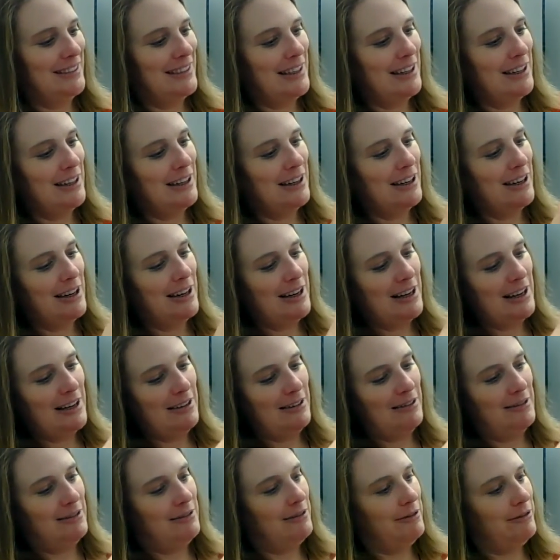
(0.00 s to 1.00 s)
All right,
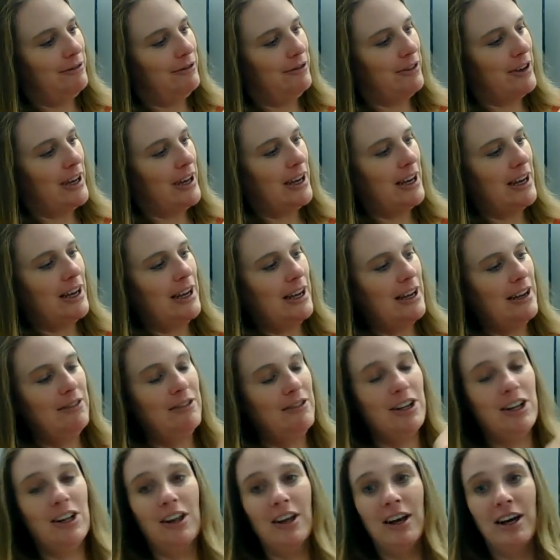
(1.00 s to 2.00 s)
5
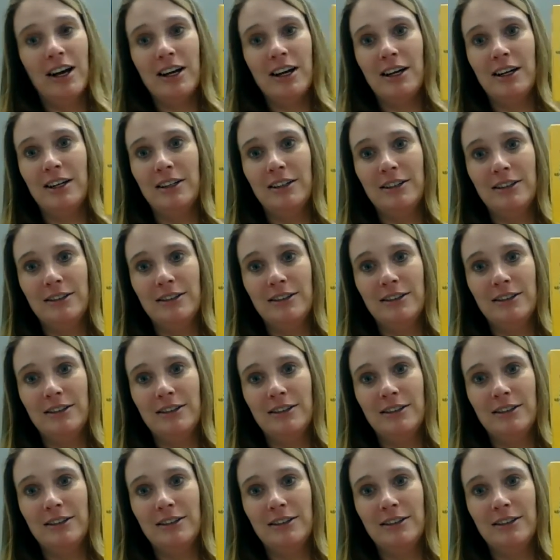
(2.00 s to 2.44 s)
o'clock.